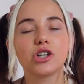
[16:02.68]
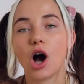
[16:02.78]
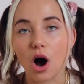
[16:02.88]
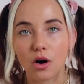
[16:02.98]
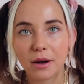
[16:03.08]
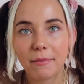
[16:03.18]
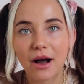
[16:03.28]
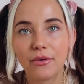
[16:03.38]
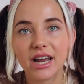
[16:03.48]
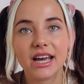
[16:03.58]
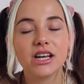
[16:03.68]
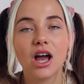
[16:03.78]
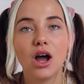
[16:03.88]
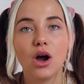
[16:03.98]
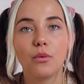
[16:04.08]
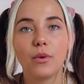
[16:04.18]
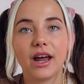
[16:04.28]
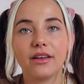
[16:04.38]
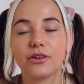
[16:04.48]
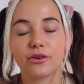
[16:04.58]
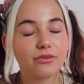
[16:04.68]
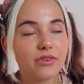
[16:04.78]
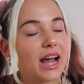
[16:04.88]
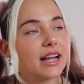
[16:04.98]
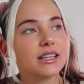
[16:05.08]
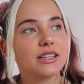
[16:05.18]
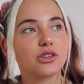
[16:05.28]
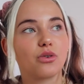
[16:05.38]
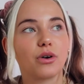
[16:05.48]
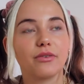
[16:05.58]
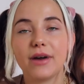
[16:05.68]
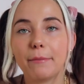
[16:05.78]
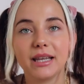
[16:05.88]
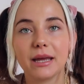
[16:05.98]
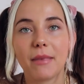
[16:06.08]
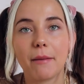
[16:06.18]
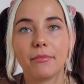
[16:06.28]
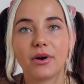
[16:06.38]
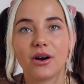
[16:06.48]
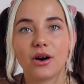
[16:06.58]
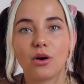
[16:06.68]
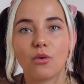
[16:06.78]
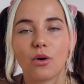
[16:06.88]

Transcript: talk about it with your friends or a family member,